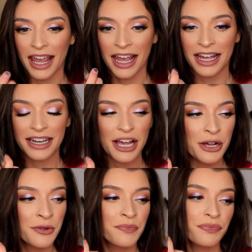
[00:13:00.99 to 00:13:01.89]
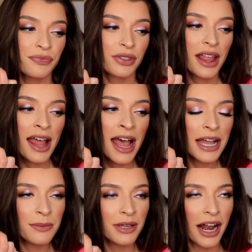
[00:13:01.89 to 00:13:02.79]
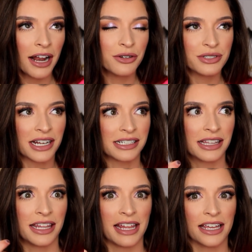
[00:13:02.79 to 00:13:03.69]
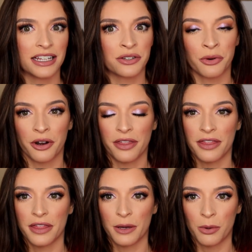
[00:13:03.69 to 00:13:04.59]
And I mean, I don't technically think it's worth the